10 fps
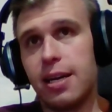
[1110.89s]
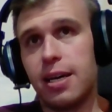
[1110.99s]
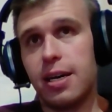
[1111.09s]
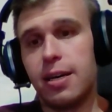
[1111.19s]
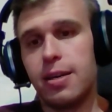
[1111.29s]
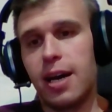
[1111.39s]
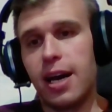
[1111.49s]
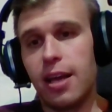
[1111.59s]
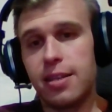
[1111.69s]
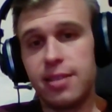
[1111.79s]
Uh,
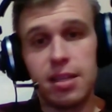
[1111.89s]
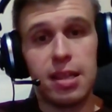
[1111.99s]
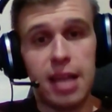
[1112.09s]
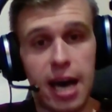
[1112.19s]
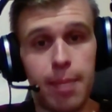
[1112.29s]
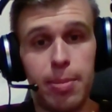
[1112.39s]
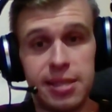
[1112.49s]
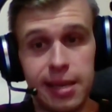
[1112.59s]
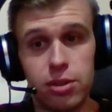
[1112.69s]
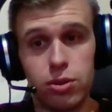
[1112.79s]
I see a lot of
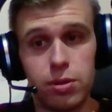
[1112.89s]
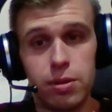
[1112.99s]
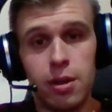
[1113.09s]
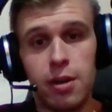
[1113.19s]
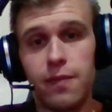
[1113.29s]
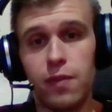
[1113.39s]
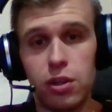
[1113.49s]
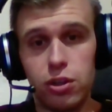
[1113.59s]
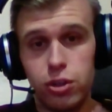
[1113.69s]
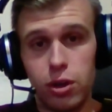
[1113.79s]
potential for
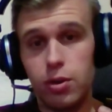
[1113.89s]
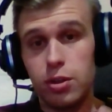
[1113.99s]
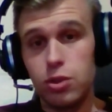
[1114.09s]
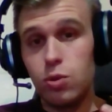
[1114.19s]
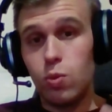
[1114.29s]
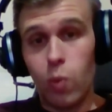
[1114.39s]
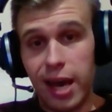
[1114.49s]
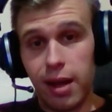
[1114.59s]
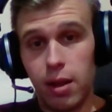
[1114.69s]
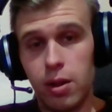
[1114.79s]
this show to do
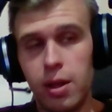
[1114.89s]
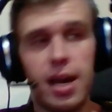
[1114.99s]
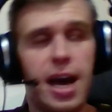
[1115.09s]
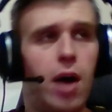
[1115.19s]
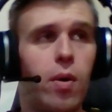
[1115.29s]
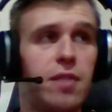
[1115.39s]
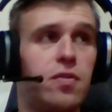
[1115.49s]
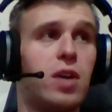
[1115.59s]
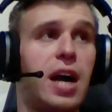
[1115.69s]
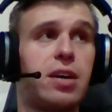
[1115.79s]
well.
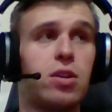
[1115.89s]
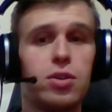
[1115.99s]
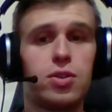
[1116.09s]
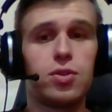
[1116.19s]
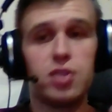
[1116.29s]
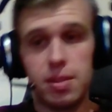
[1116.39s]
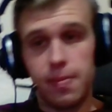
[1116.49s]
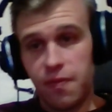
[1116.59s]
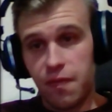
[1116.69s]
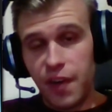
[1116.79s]
However, I could also see them
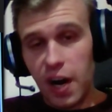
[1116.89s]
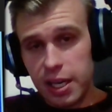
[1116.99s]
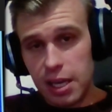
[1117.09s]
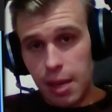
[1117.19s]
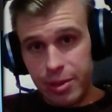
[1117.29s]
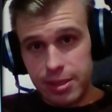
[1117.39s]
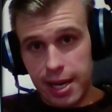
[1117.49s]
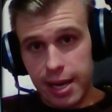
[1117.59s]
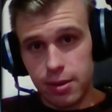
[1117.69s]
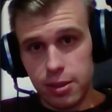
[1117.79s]
fuck it up
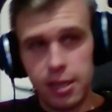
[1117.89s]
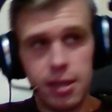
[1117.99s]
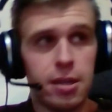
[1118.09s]
entirely.